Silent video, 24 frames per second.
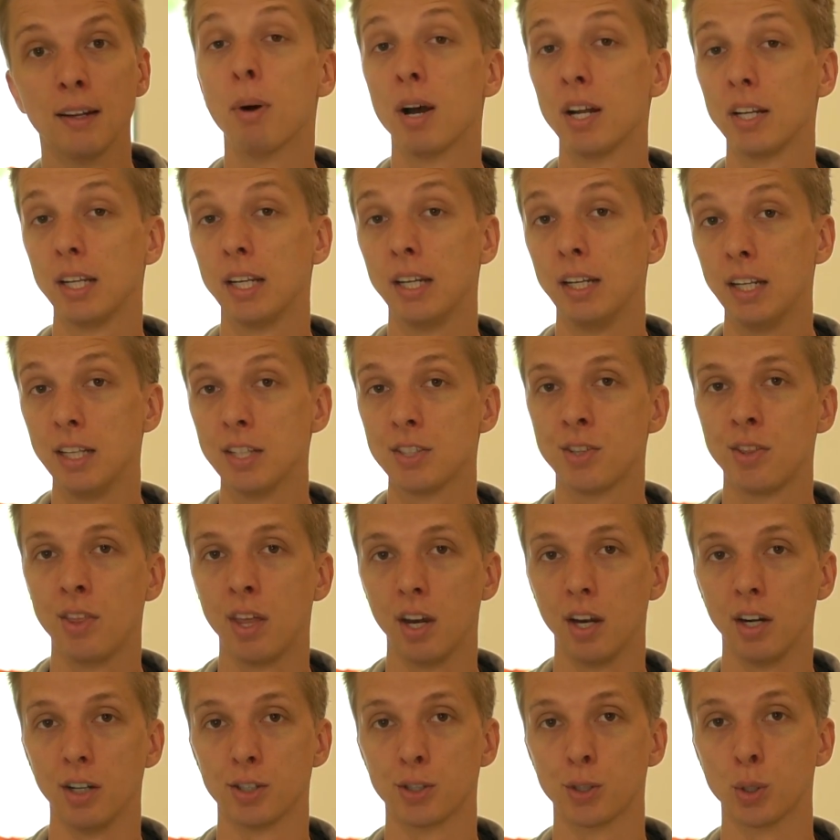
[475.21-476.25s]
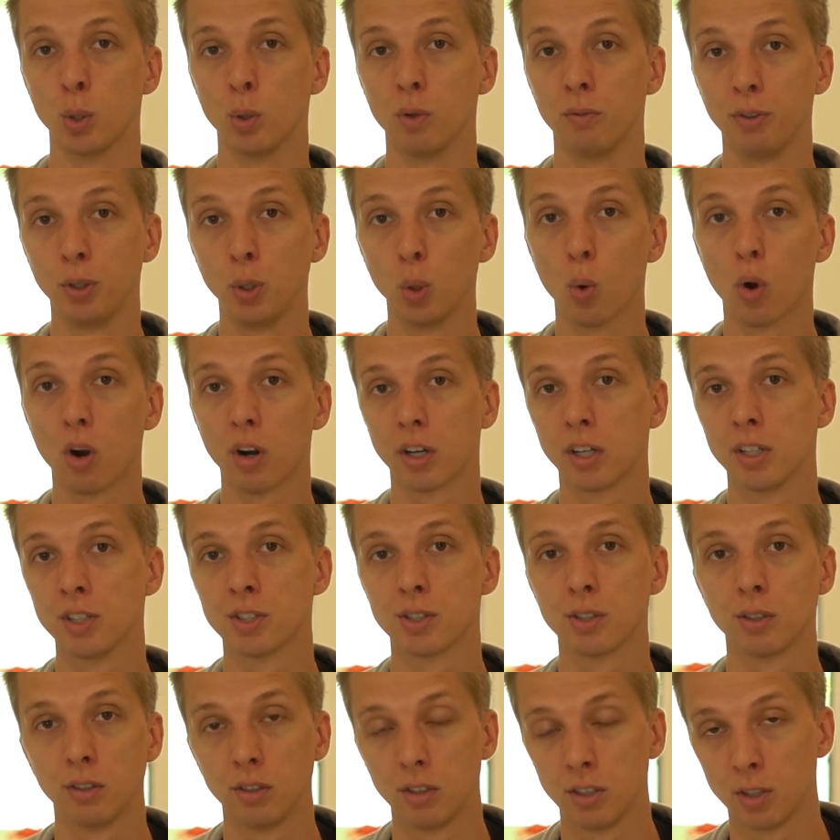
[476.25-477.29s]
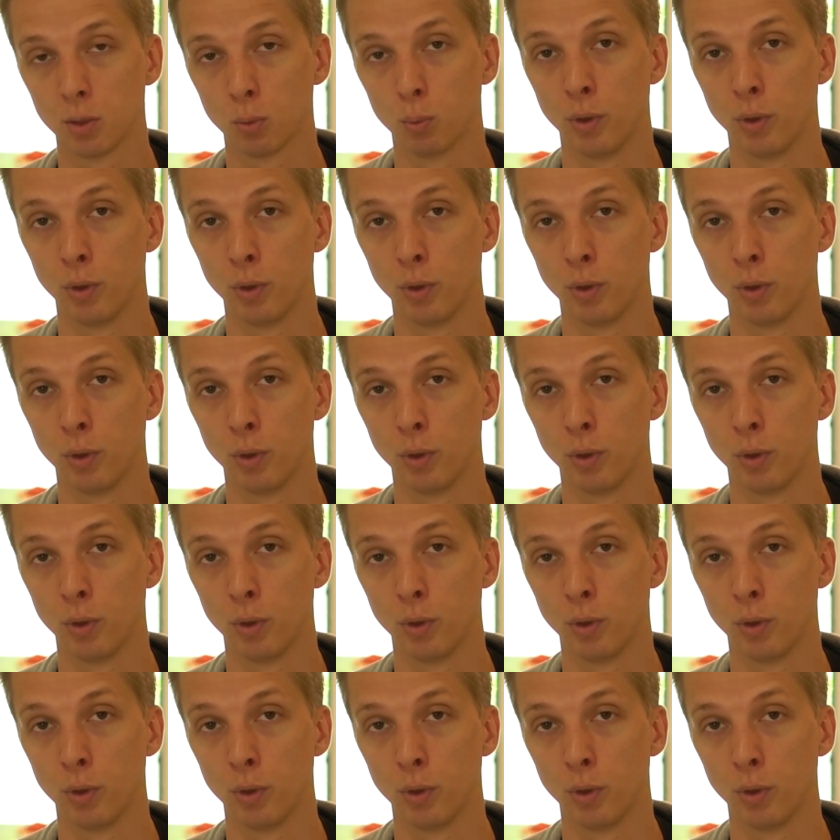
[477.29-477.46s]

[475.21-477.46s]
but it is there, so if you are concerned